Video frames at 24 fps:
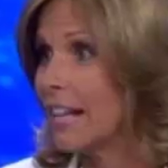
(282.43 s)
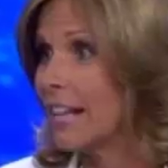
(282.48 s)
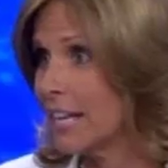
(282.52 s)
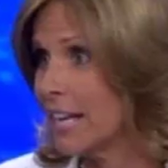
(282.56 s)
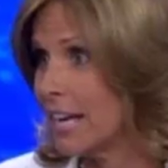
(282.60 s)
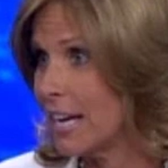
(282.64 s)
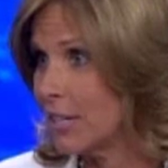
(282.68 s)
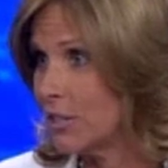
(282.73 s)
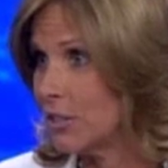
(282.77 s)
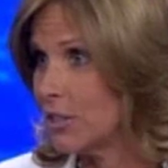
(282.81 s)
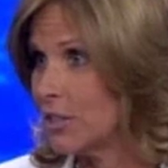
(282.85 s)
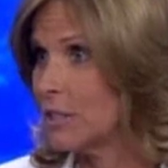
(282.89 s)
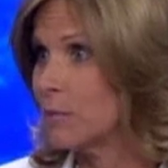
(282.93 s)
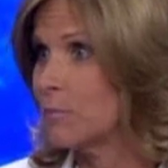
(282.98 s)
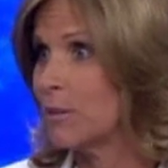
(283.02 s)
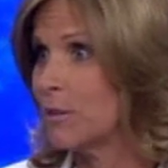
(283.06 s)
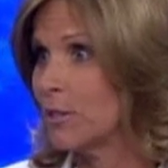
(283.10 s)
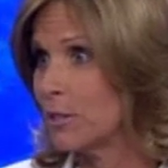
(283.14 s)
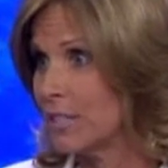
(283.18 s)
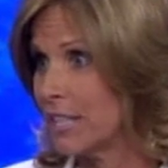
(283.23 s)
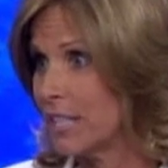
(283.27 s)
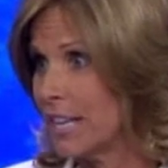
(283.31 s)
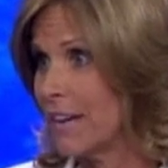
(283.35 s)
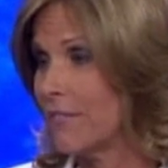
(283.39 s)
allegations
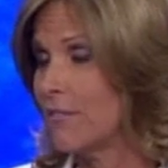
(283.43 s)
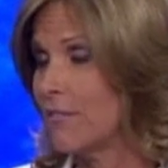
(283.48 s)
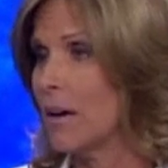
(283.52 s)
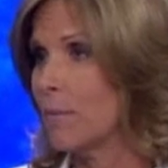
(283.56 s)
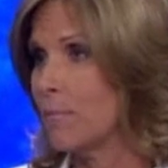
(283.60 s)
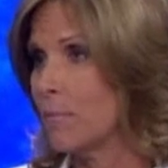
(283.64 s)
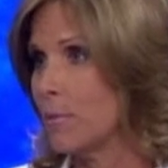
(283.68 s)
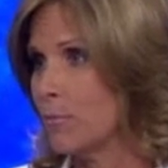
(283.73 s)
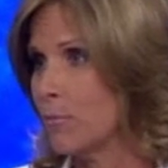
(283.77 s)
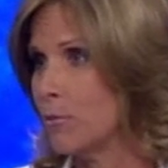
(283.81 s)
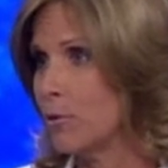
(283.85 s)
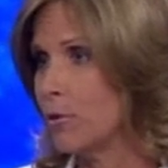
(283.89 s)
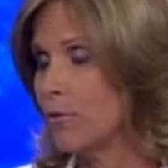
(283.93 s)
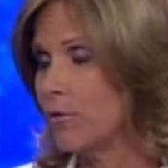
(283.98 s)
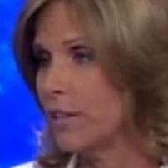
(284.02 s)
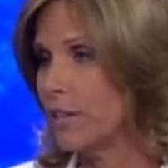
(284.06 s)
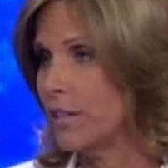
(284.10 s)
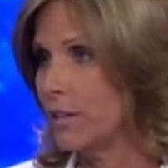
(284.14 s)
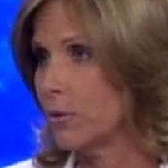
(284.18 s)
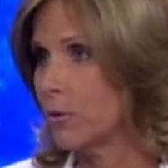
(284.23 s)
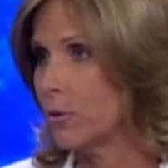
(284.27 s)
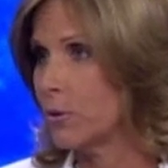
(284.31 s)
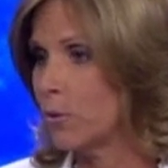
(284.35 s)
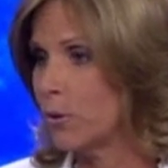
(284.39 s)
because they have not been proven
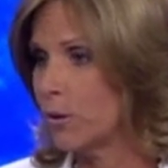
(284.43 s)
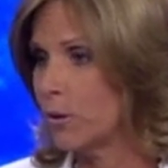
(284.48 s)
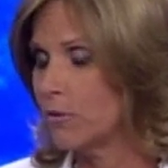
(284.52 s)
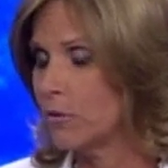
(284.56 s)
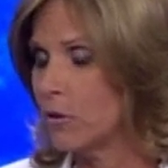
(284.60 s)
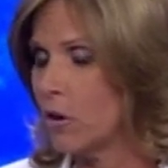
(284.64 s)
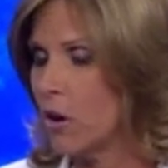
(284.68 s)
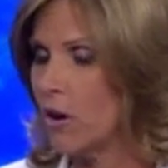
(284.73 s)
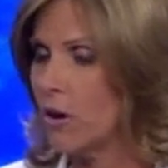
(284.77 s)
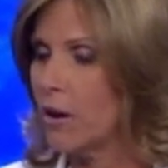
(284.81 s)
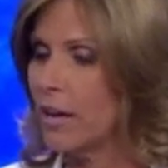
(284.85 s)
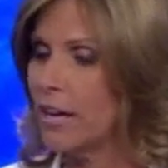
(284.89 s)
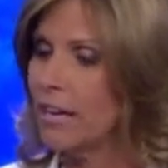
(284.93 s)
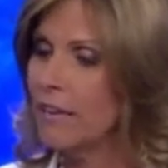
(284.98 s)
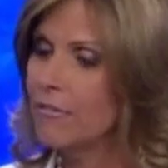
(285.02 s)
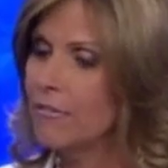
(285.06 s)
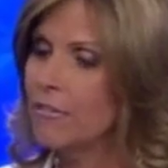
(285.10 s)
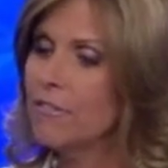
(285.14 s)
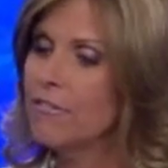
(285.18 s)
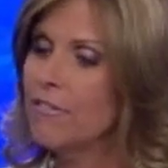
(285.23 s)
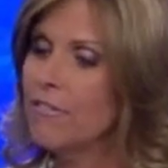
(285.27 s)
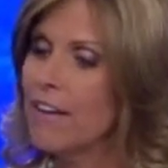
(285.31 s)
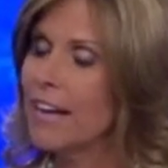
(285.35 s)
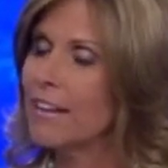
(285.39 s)
in a court of law. If,
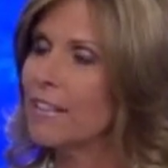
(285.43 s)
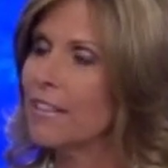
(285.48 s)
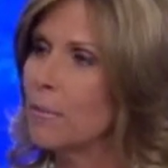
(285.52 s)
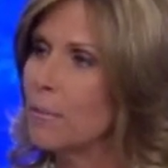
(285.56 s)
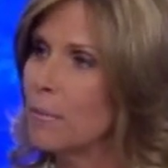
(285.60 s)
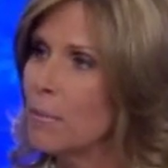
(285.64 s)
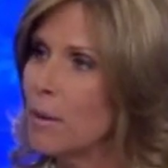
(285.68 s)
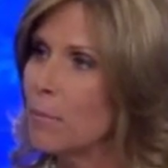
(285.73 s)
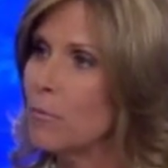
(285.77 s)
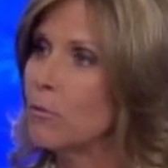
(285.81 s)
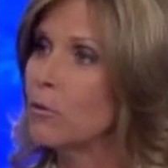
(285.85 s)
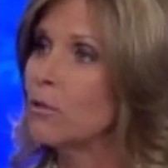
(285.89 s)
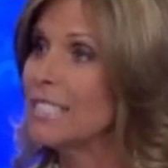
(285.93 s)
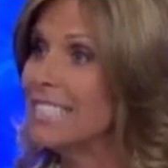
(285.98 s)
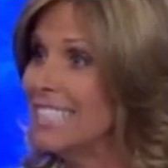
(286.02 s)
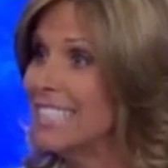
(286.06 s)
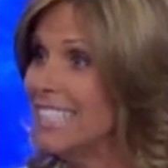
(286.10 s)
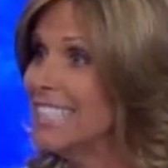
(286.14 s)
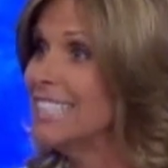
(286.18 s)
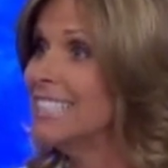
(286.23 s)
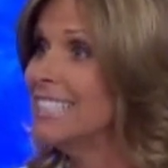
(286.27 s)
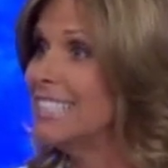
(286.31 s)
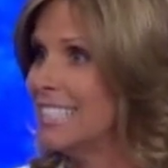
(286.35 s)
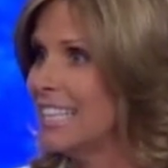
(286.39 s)
in fact, the members
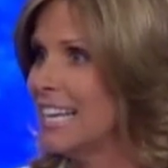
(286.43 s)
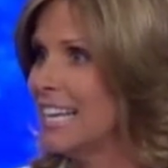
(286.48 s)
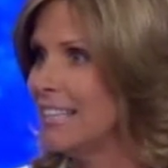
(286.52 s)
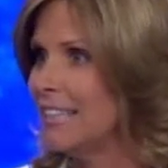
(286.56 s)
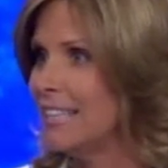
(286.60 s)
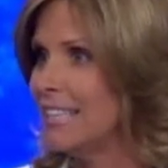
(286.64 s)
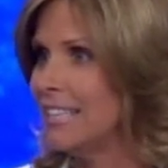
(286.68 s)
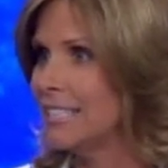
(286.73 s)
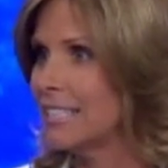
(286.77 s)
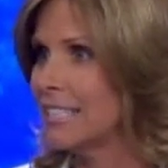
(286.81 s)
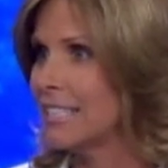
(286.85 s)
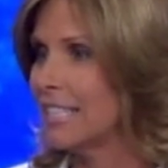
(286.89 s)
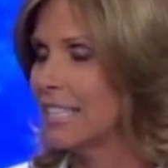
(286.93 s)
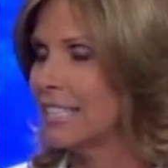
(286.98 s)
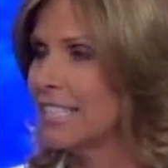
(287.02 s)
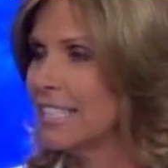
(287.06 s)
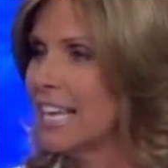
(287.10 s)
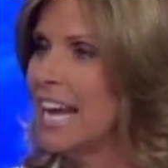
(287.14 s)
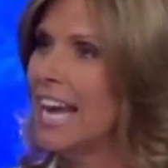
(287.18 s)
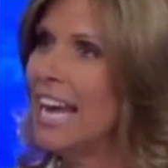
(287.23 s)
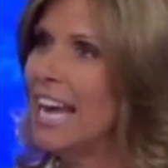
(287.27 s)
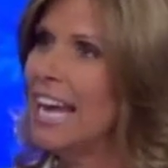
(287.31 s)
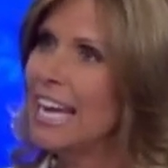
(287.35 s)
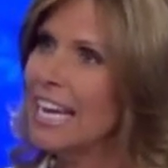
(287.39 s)
did say these things,
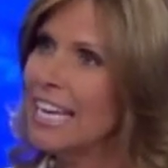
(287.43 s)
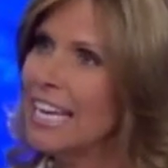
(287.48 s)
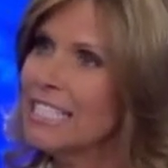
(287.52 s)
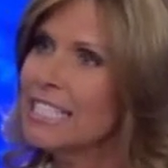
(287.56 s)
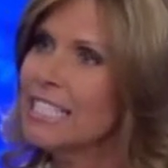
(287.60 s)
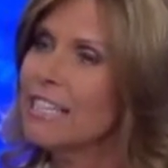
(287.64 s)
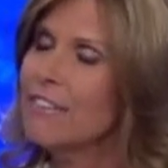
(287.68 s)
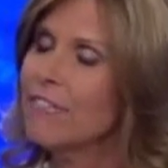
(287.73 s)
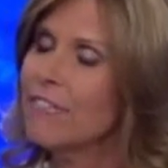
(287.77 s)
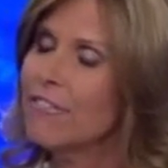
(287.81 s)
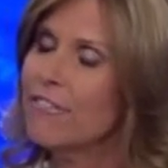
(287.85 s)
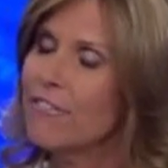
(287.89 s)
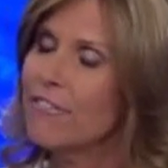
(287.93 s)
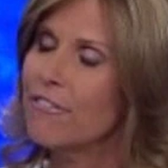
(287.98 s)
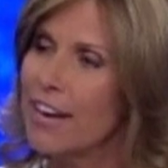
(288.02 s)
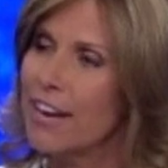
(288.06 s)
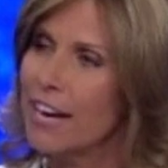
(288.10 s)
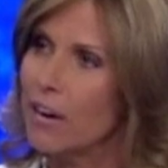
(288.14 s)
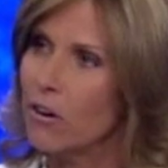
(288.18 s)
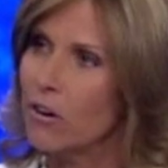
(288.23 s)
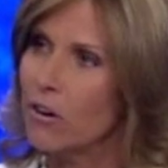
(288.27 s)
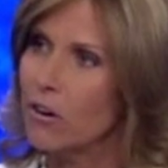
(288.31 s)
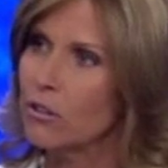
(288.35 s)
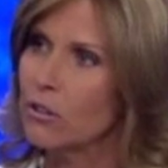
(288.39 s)
is it
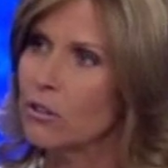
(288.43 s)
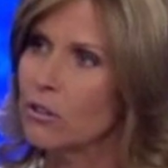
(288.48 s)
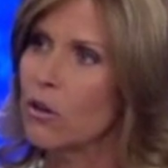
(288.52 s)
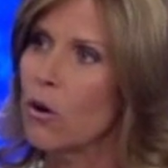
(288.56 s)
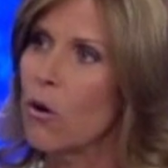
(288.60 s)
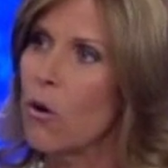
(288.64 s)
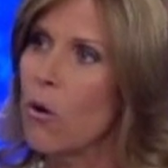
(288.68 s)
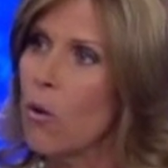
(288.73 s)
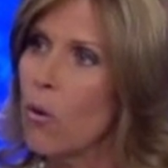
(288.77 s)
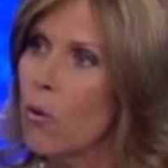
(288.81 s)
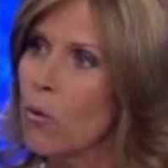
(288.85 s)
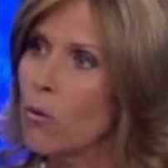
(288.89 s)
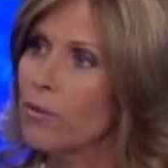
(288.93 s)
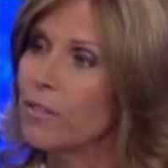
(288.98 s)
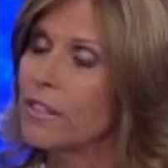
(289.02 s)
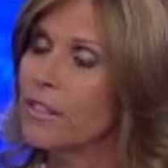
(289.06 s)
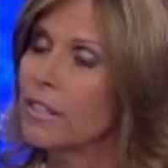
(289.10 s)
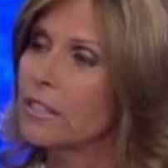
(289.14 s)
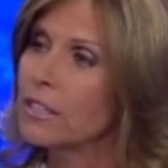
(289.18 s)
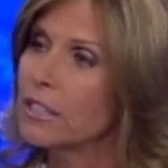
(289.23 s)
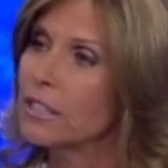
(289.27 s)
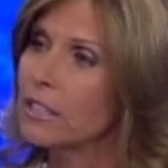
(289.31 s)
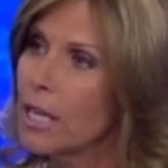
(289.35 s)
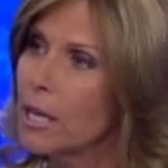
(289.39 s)
fair to hold
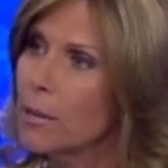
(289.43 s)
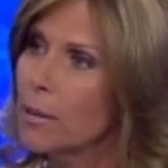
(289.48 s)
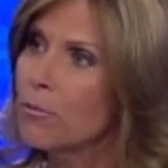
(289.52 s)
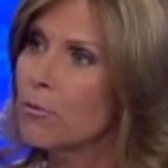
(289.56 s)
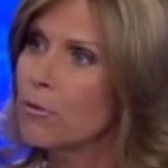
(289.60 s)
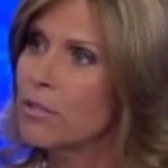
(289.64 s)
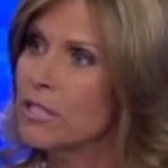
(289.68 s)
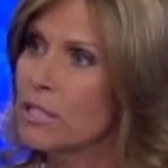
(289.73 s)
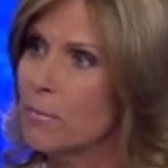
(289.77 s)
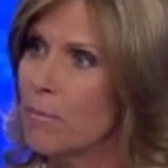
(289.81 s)
the club